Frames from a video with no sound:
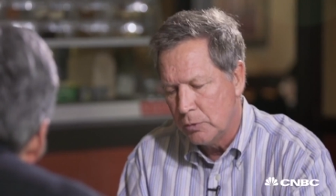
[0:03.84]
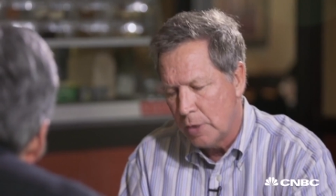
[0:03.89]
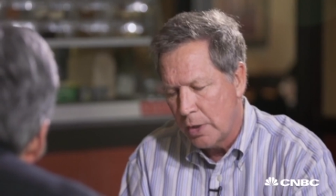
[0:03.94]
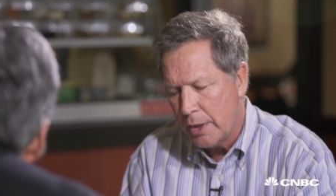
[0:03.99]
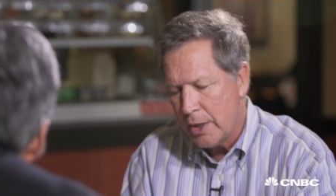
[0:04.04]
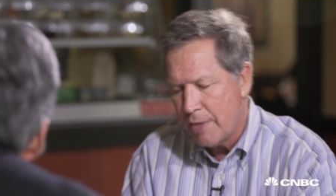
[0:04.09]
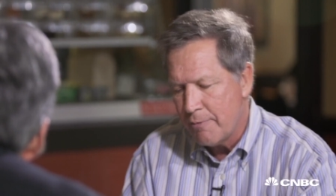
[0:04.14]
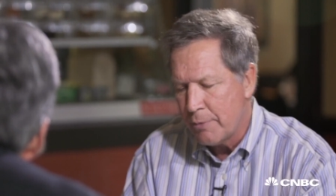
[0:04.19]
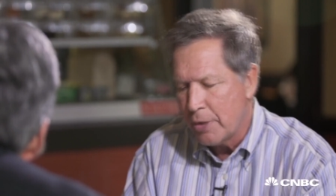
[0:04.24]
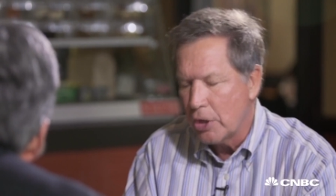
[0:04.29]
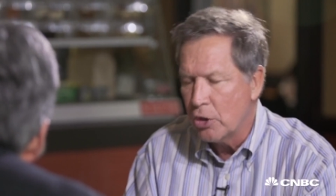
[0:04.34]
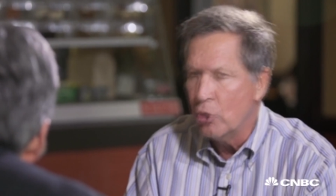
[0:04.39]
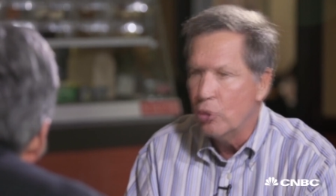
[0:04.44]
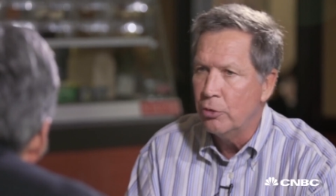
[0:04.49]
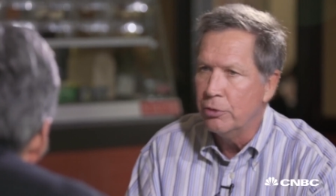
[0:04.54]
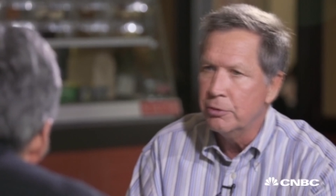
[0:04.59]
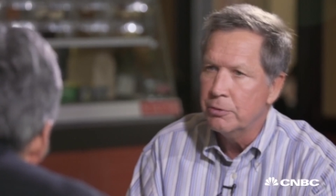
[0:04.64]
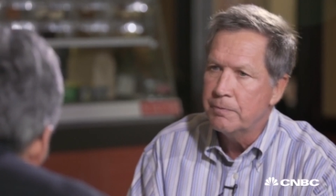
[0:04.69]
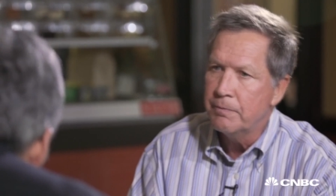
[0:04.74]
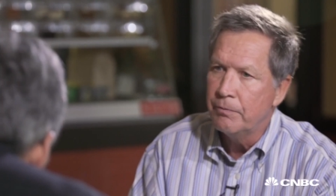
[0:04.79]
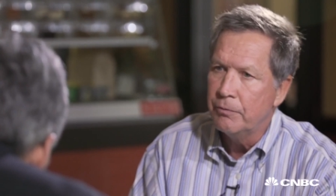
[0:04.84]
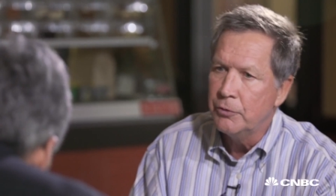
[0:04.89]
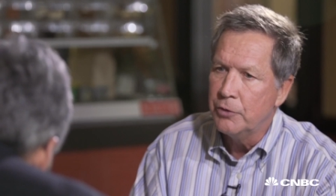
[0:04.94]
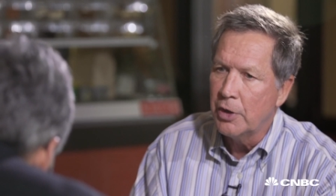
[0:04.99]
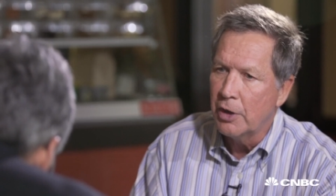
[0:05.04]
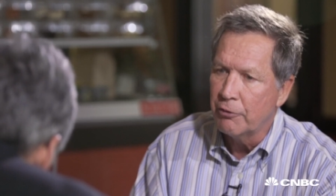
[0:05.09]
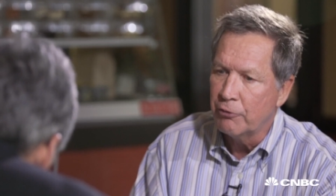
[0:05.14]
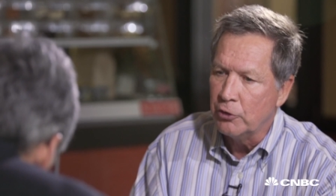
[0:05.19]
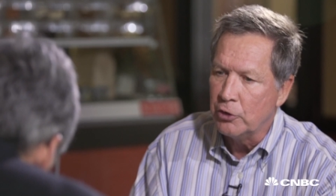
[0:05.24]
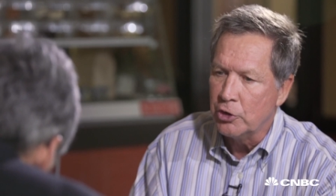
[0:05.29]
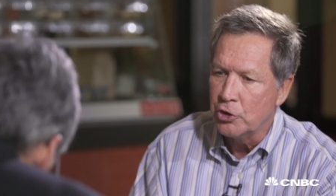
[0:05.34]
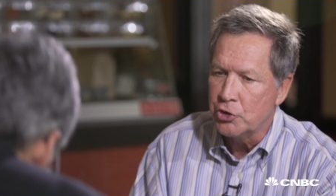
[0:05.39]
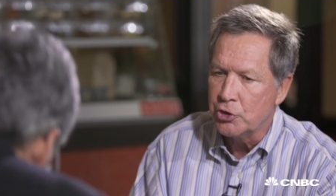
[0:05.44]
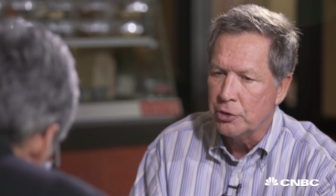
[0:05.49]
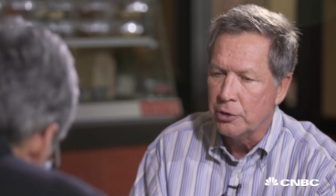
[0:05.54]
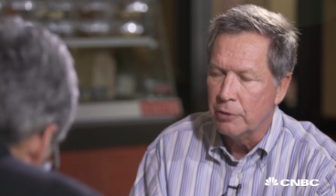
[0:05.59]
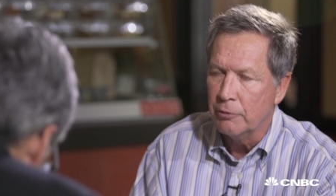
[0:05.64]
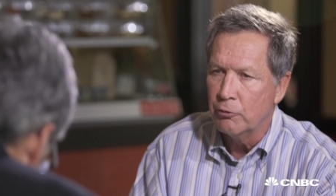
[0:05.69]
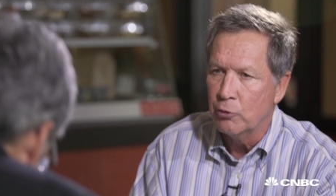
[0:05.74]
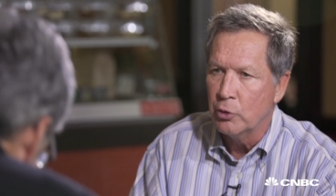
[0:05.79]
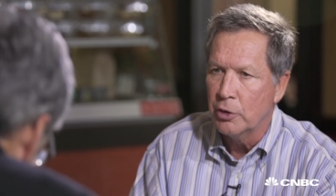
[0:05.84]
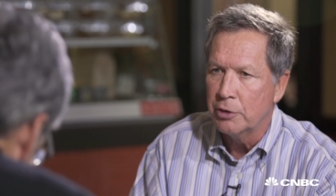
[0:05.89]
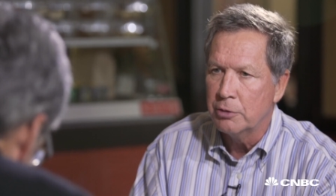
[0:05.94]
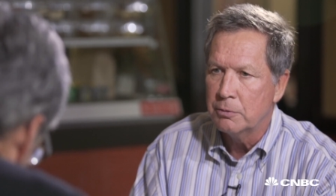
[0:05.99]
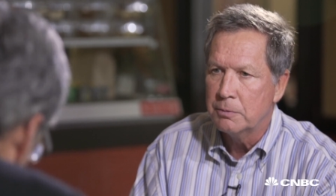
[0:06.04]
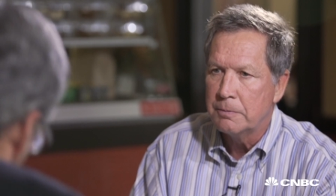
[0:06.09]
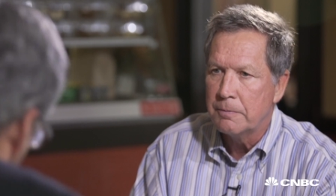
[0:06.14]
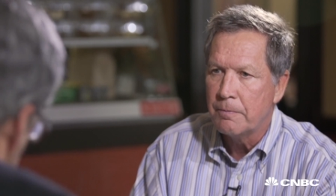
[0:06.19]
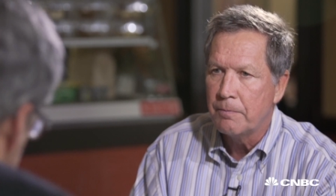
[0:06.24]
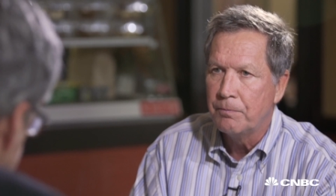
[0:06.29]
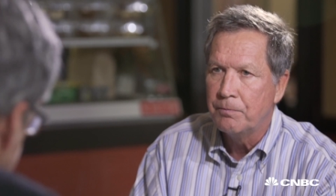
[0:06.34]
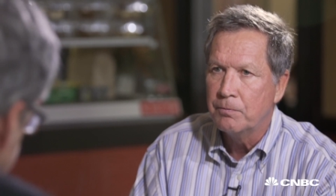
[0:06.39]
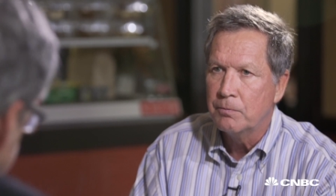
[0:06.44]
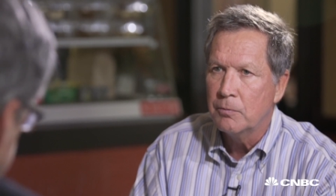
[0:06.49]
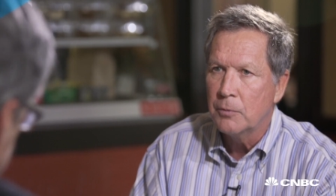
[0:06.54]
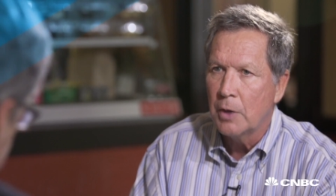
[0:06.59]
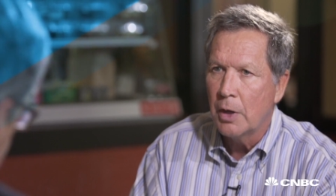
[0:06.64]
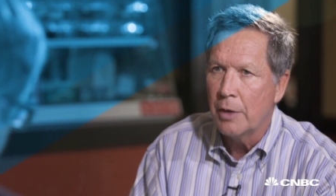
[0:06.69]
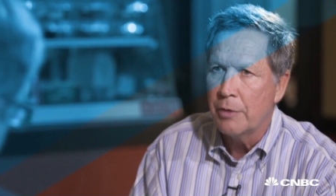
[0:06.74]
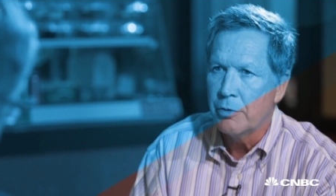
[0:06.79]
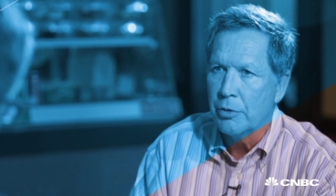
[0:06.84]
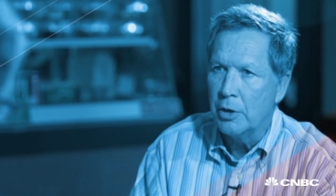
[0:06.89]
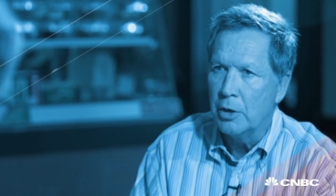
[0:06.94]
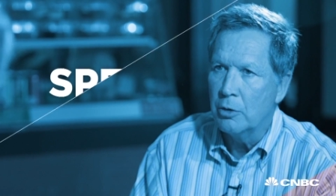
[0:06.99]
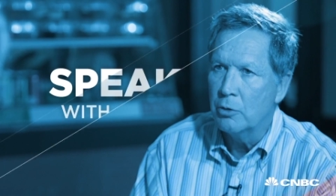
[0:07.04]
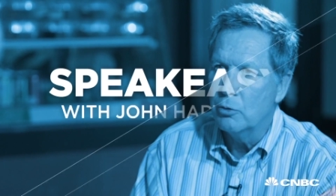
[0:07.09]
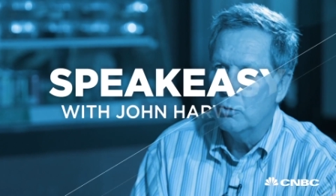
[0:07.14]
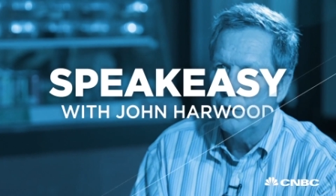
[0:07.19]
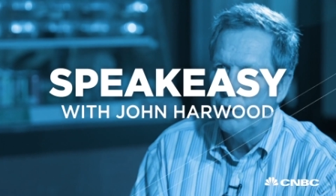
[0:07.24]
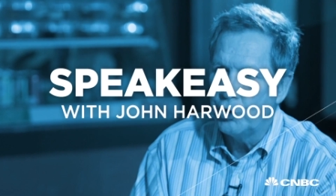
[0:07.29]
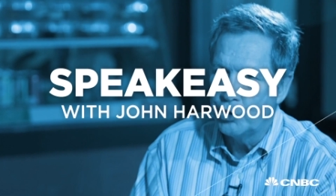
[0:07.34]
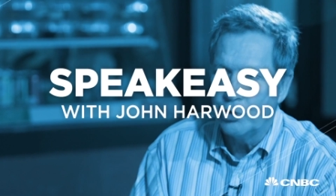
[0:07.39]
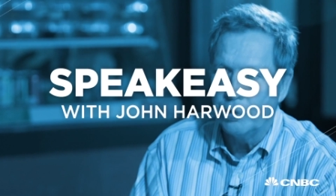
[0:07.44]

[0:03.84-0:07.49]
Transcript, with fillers: I have my own definition of what I think we